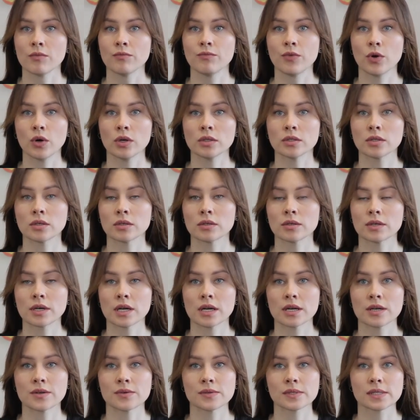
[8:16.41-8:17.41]

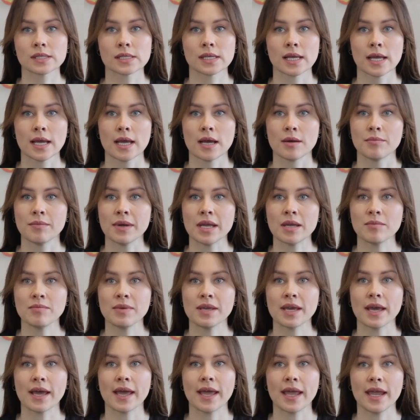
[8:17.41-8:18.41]
photographs may
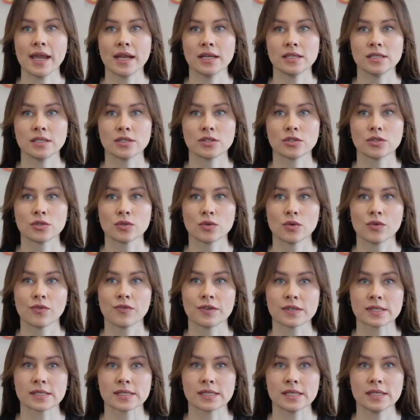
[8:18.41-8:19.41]
be added to
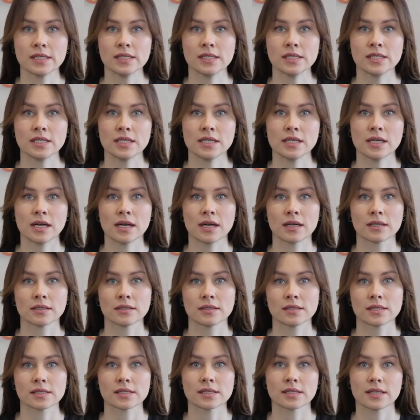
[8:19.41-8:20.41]
facilitate
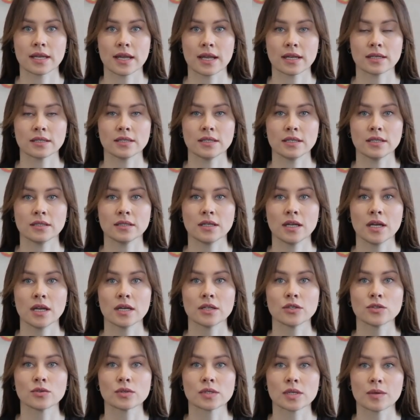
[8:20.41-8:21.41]
understanding
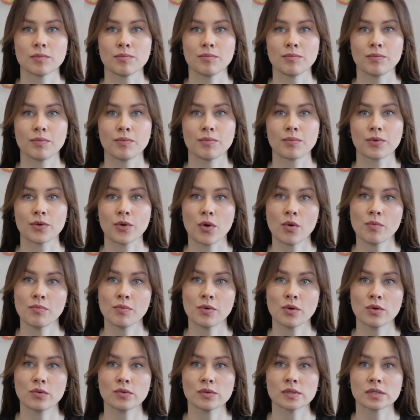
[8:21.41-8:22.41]
to the
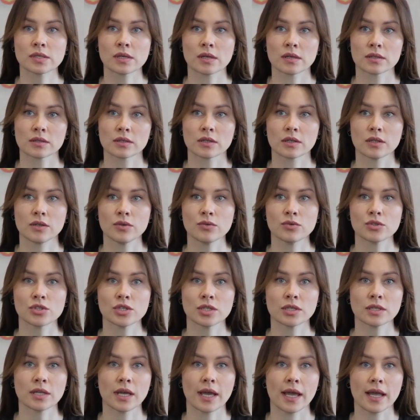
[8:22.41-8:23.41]
proposed
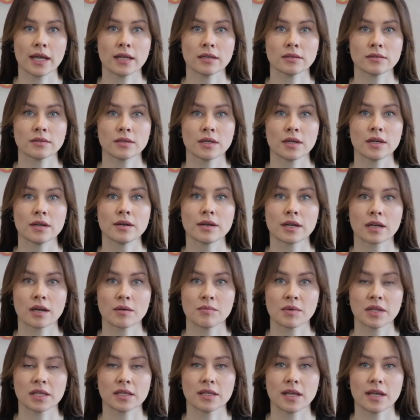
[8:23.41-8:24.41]
conclusion and
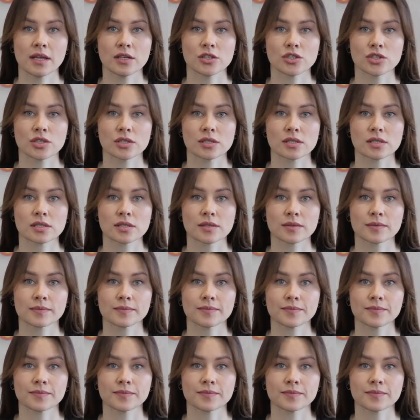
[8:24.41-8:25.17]
recommendations.